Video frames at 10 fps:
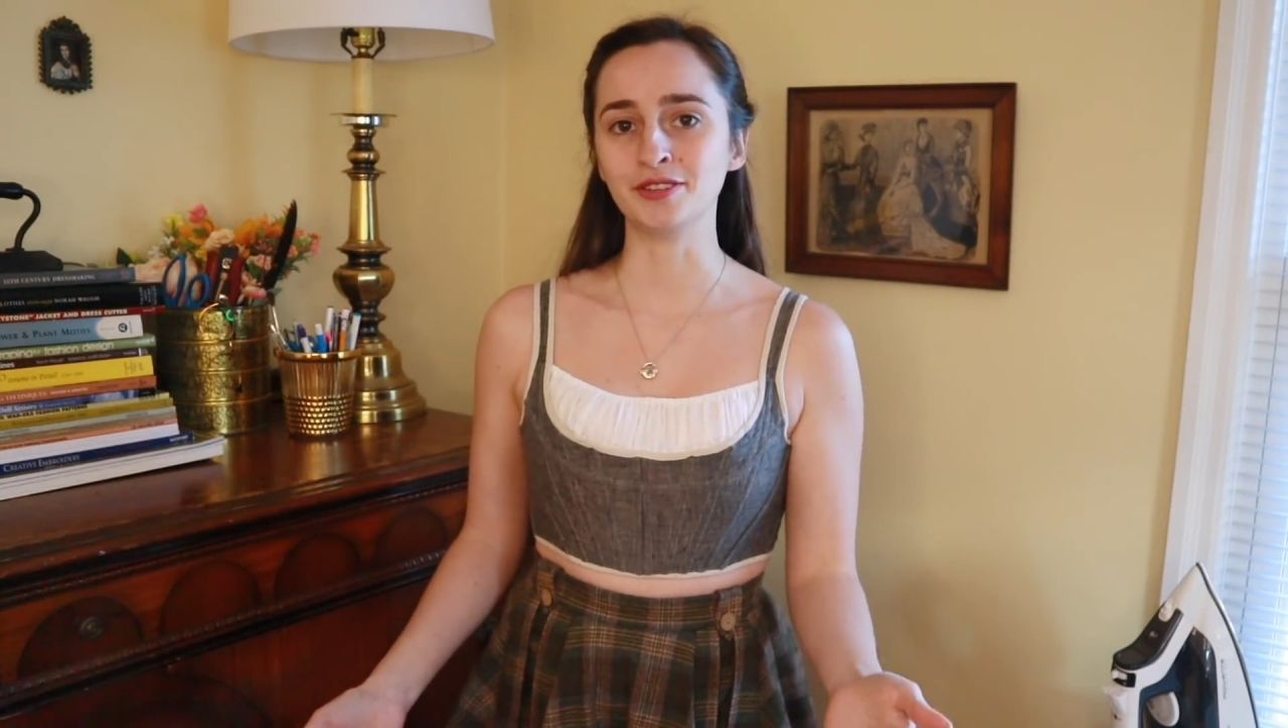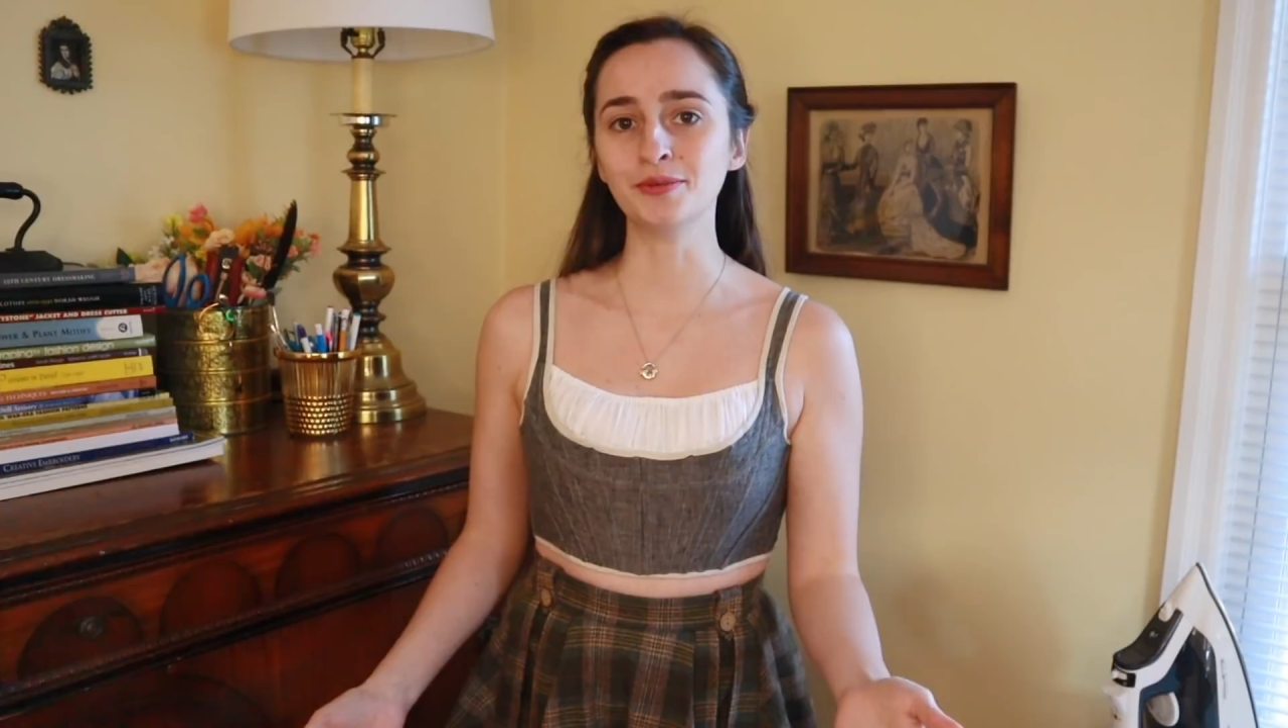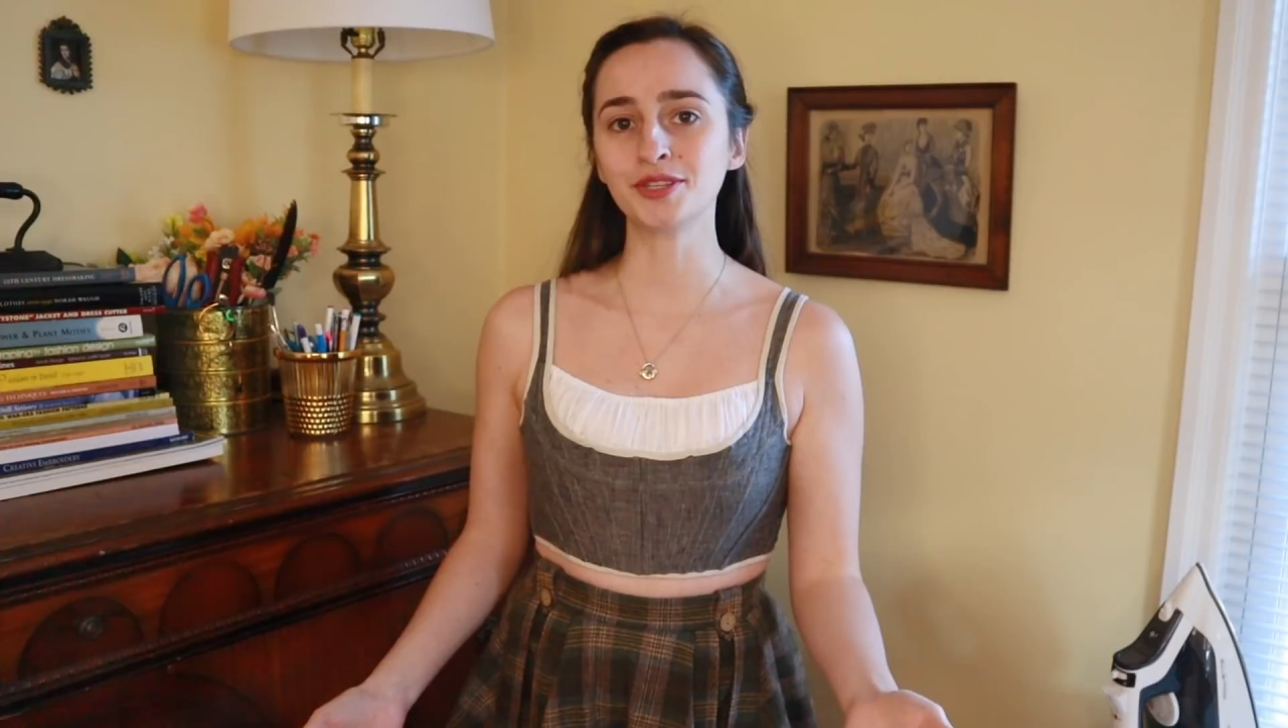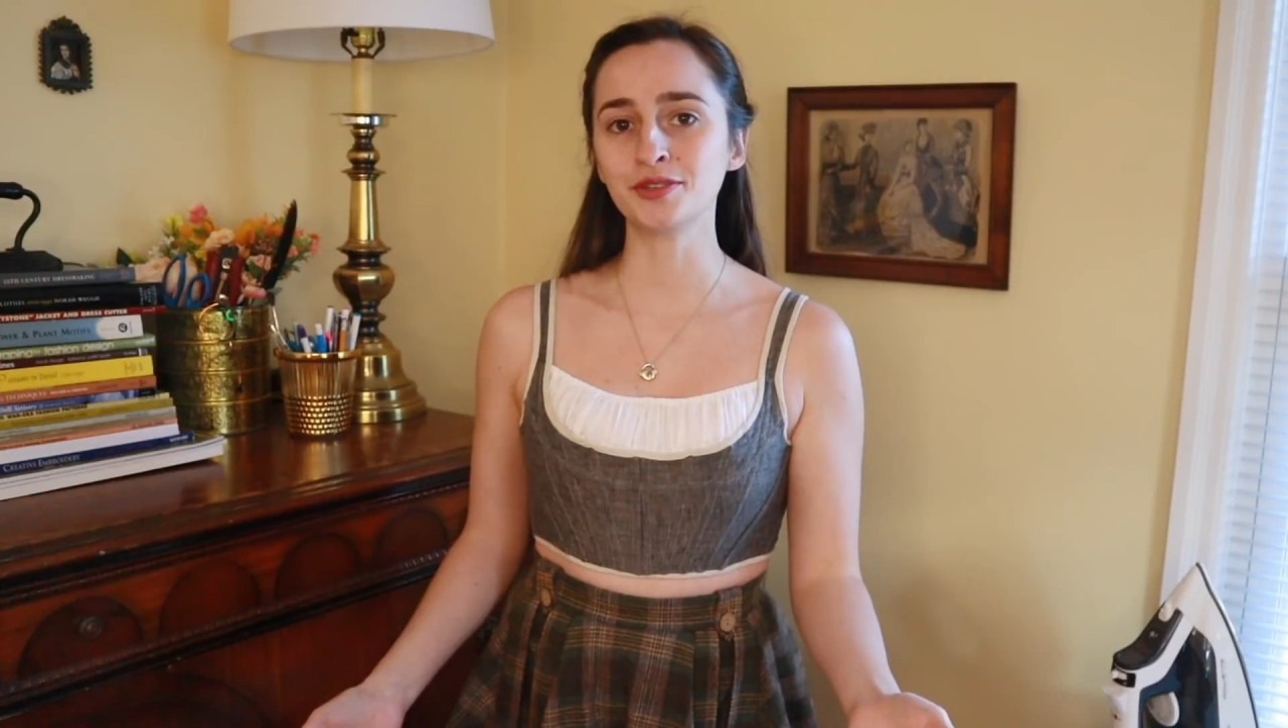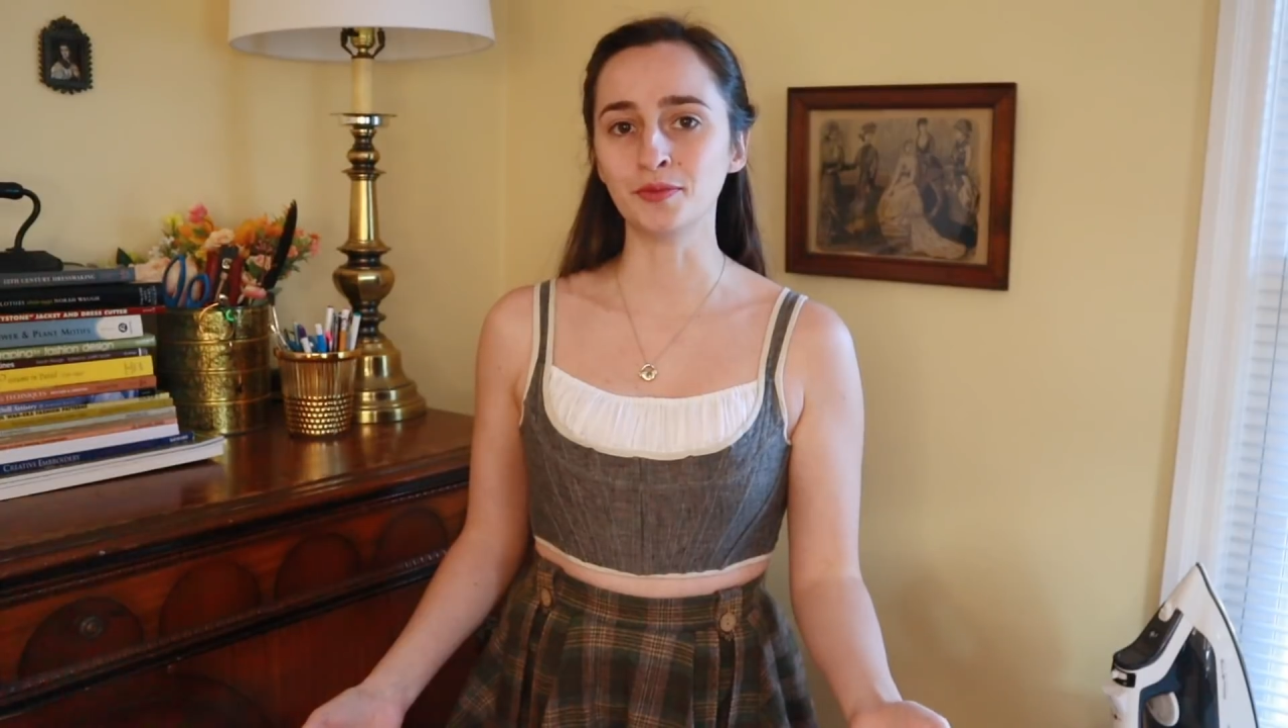Do
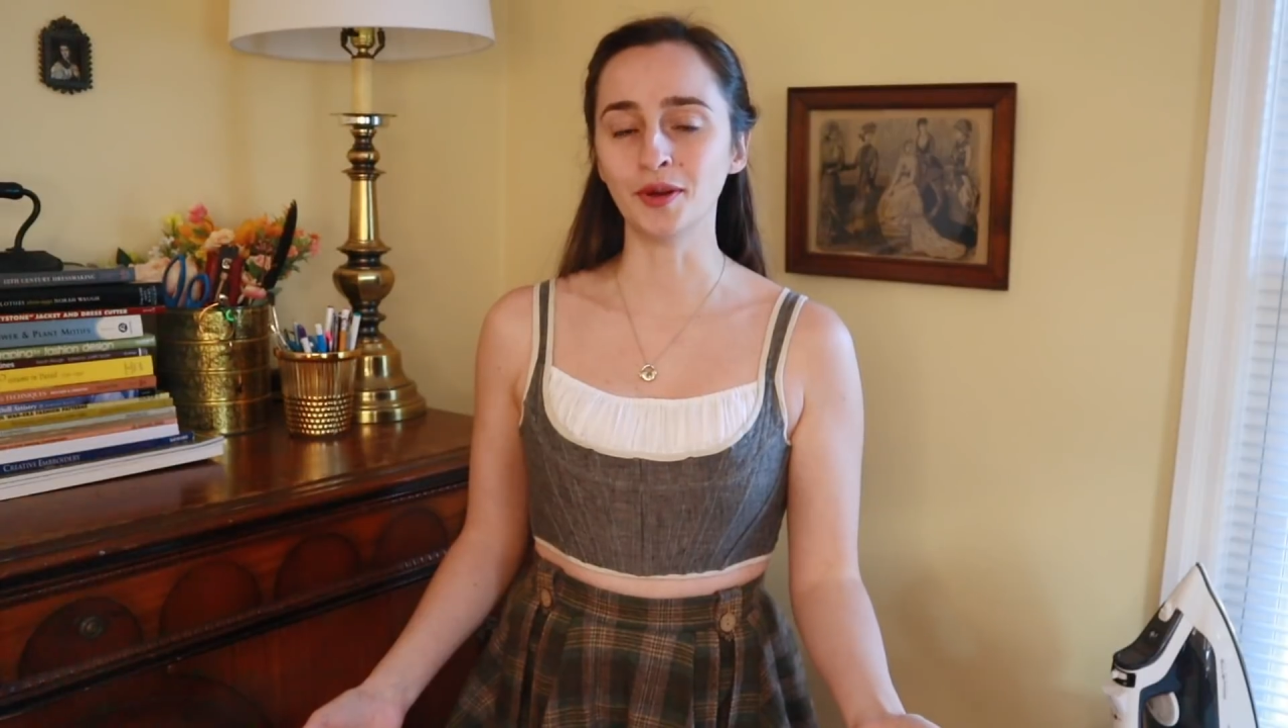what you